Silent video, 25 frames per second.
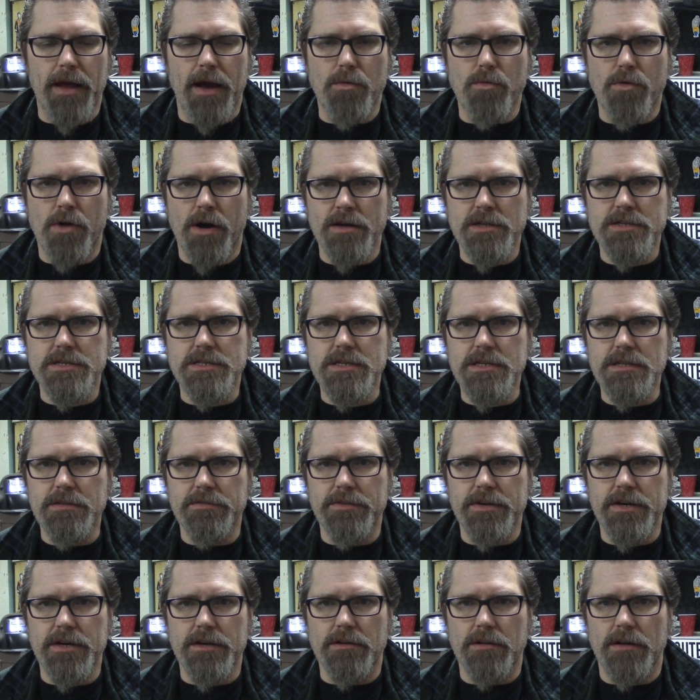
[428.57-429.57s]
I want to see the
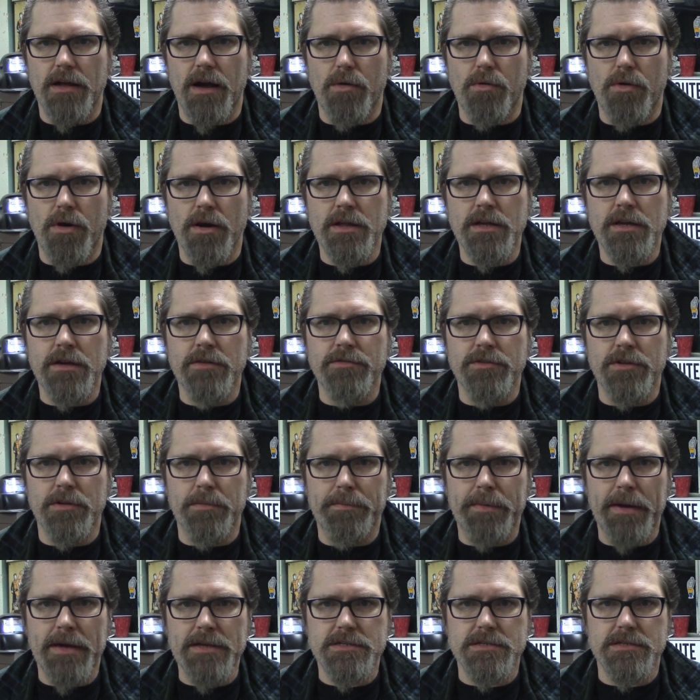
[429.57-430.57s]
vehicle. I want to give you the
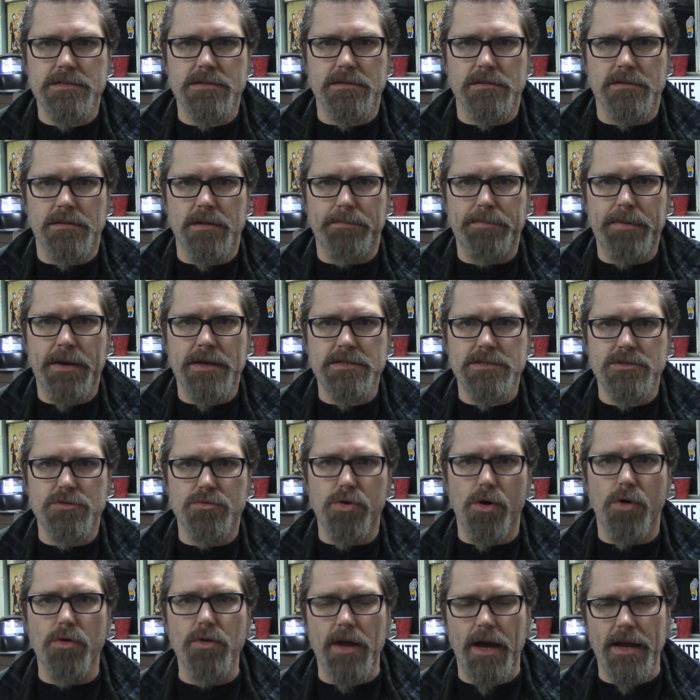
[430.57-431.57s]
best
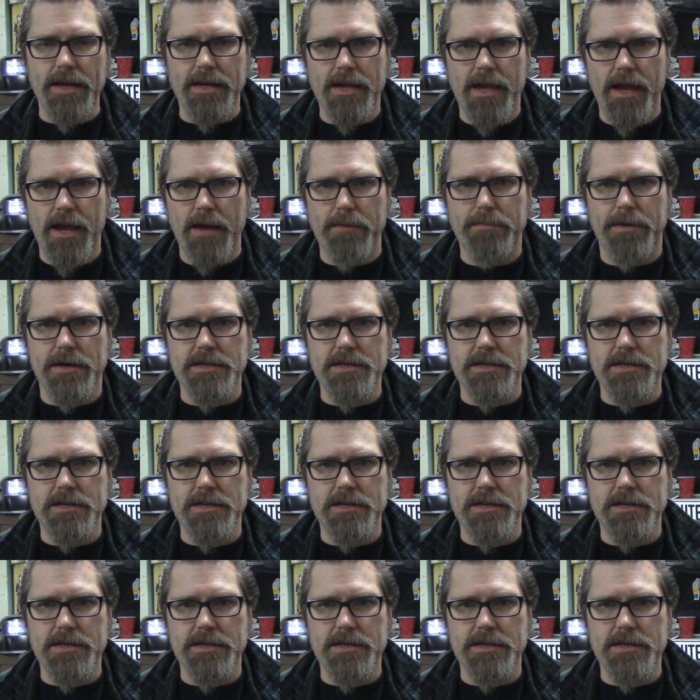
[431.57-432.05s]
quote I can